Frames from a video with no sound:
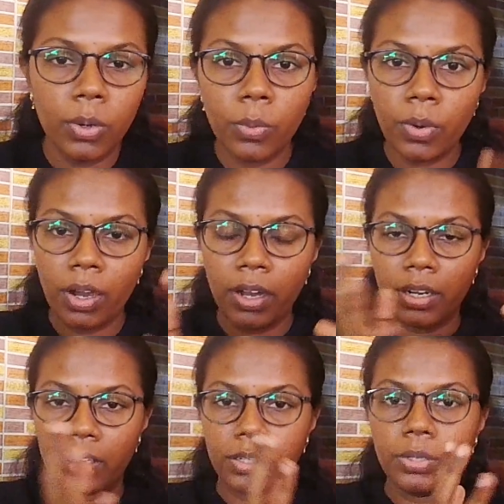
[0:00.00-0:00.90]

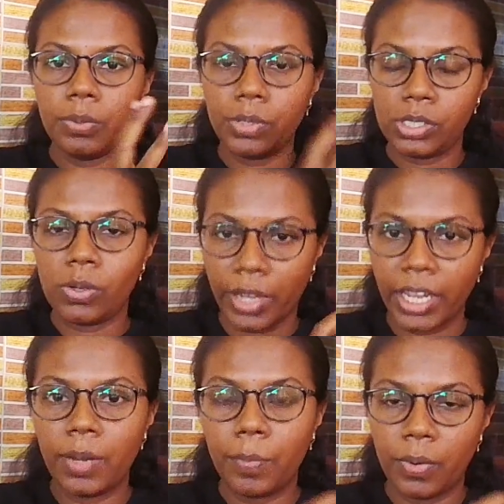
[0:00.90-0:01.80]
who is
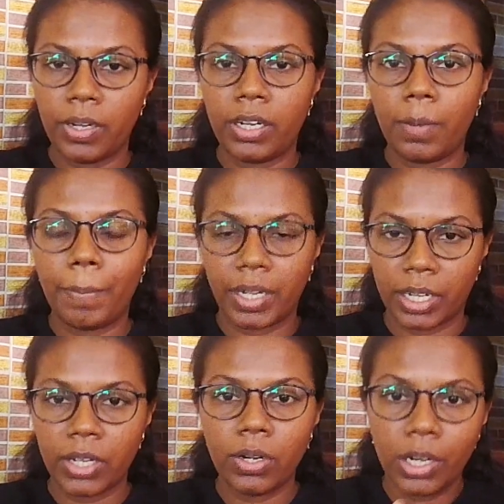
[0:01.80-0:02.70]
talking about a
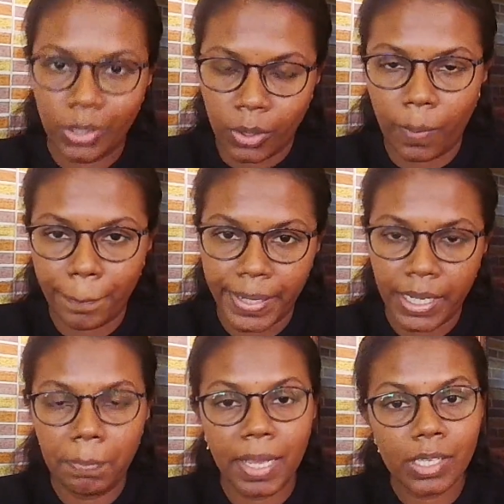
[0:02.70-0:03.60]
particular
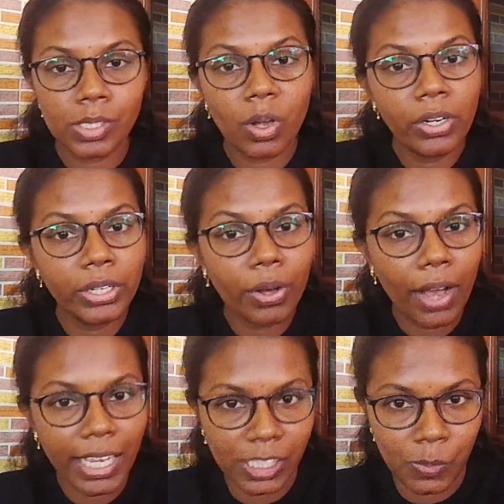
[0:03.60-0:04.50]
topic based on
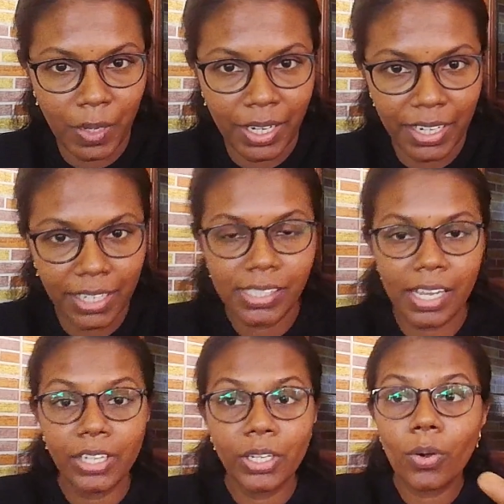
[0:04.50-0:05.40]
your experience
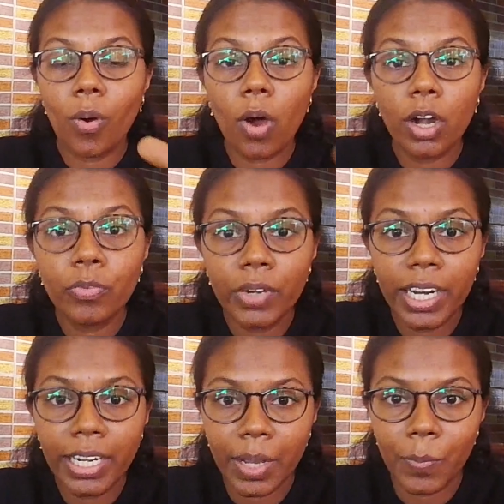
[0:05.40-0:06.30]
and you're
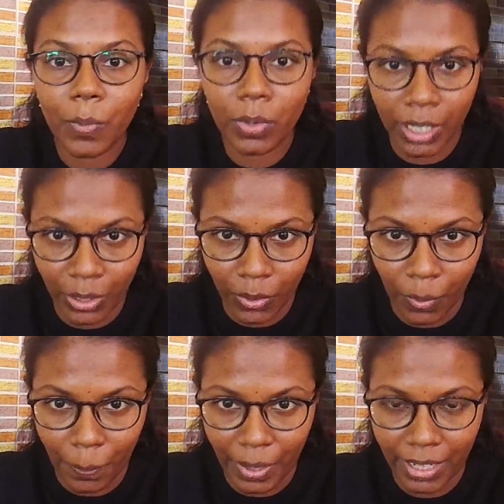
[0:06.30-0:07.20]
confident about the
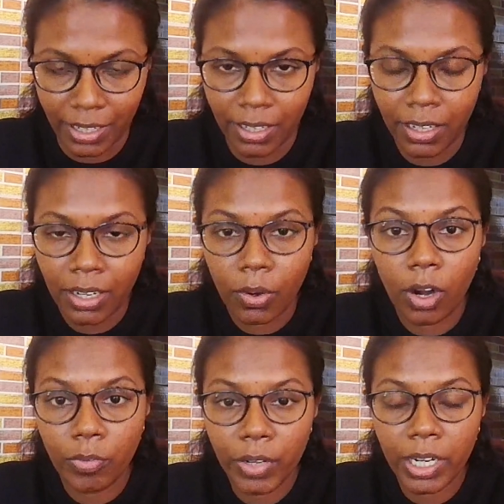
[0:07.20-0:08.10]
topic,
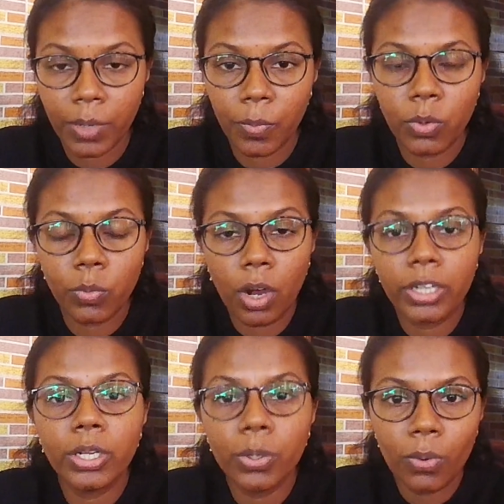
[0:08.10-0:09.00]
confident about
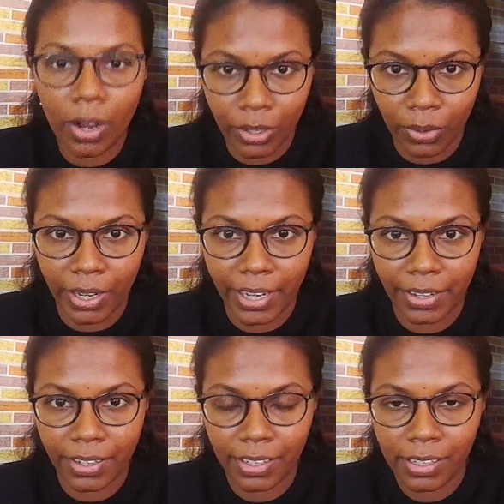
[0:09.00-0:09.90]
what you are
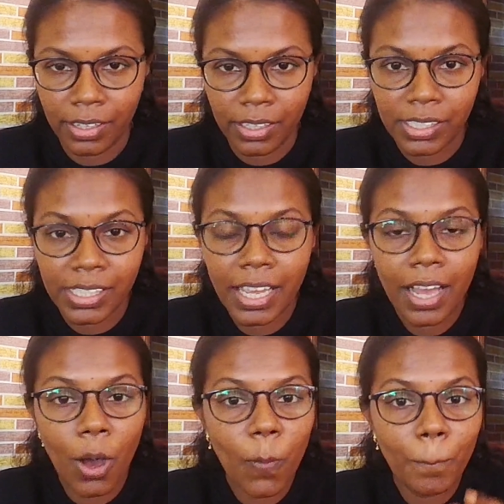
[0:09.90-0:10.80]
talking. See
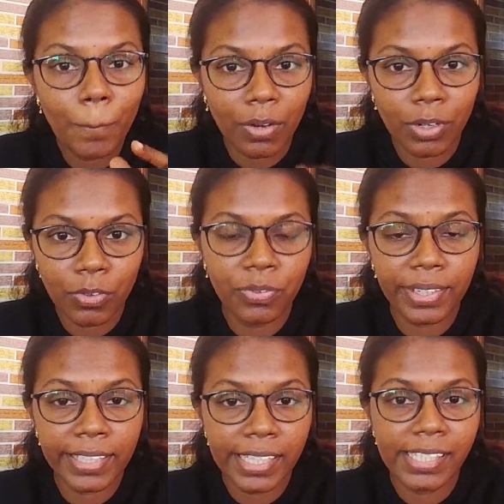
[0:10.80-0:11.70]
how
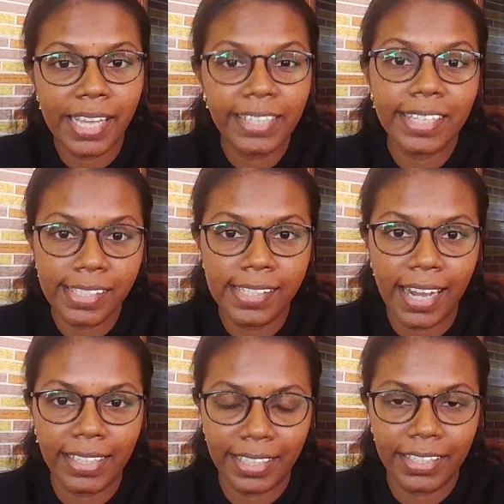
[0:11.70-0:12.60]
powerful this sentence
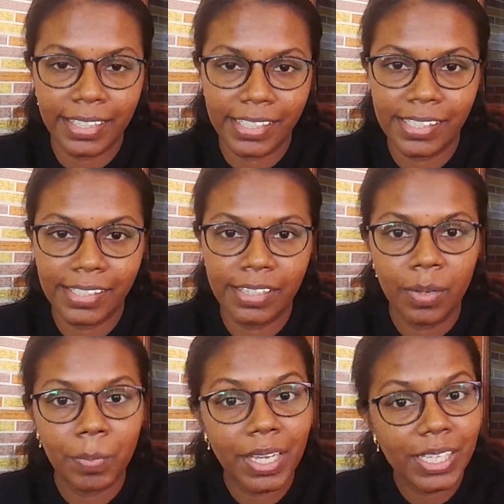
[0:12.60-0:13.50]
starter is
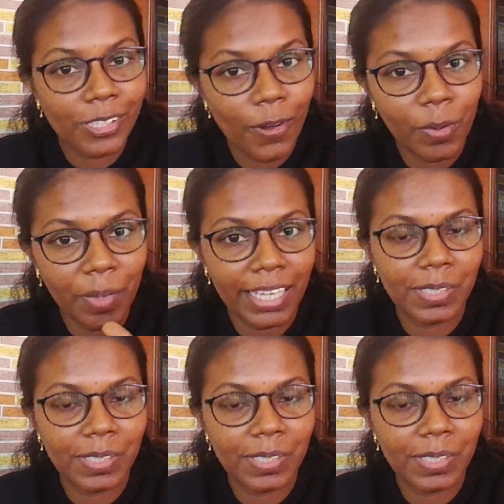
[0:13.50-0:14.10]
based on my